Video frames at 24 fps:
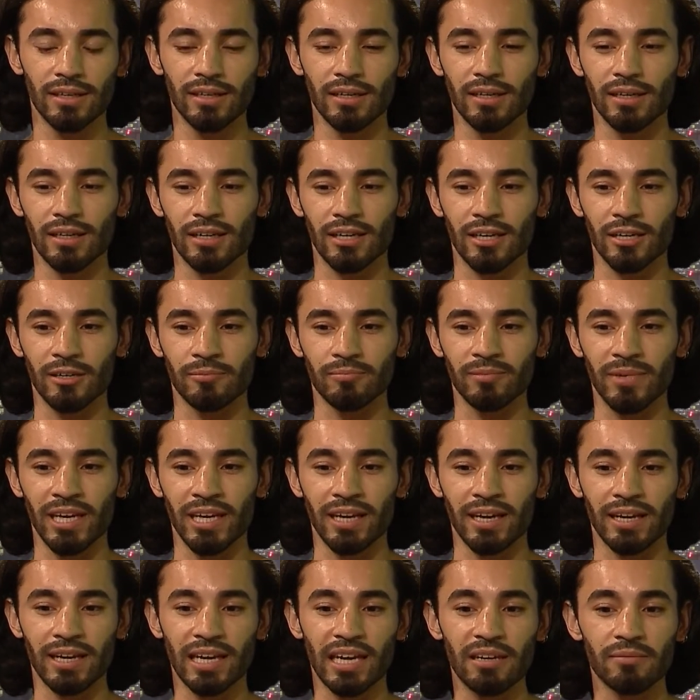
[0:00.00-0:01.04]

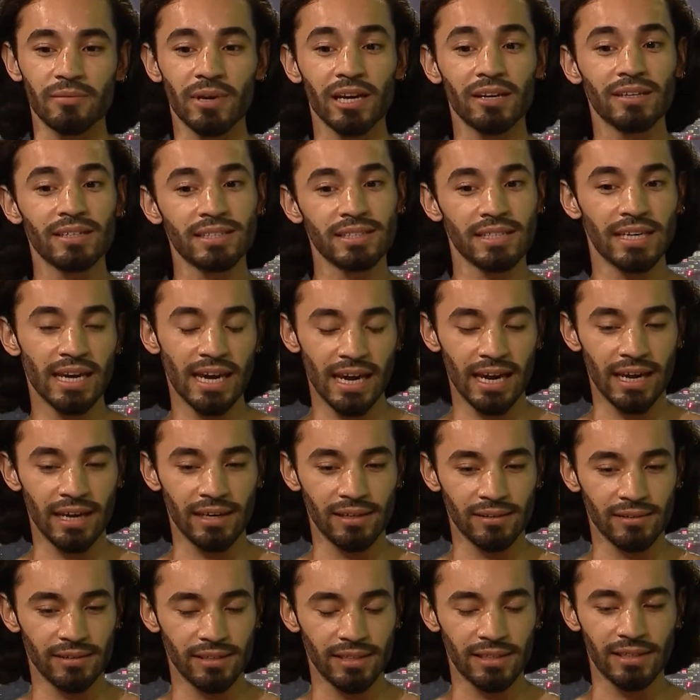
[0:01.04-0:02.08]
I came out as
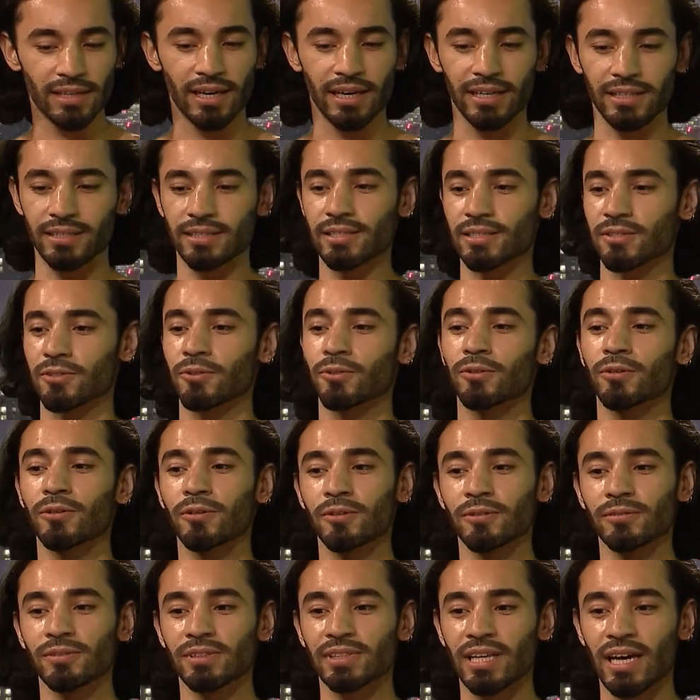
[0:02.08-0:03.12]
gay in high
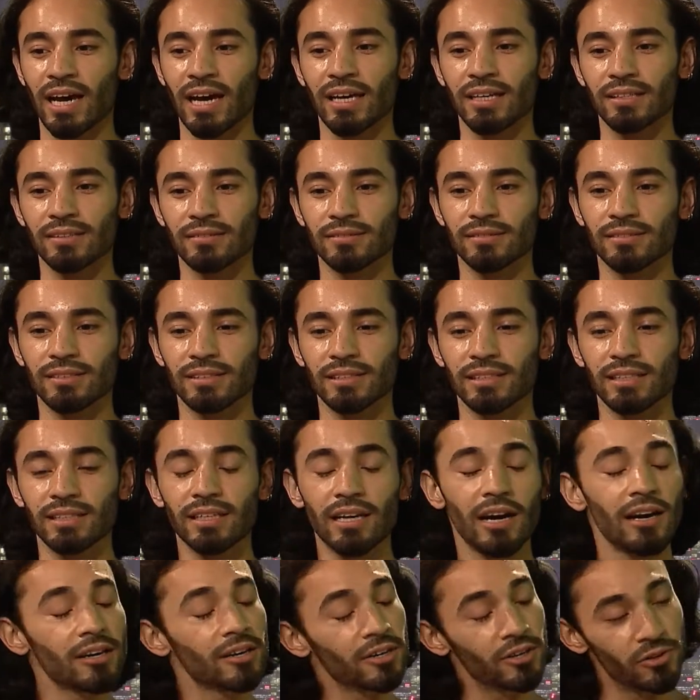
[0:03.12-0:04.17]
school, that did
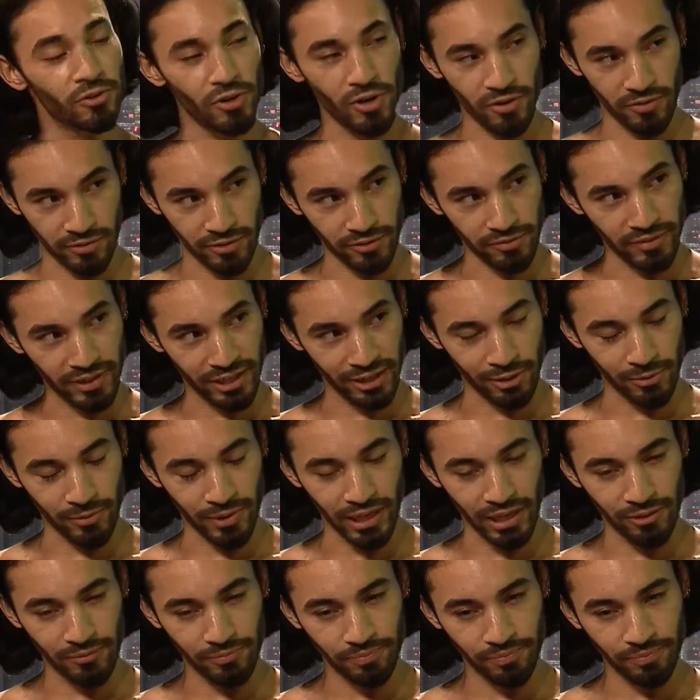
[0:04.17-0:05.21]
not go over very well.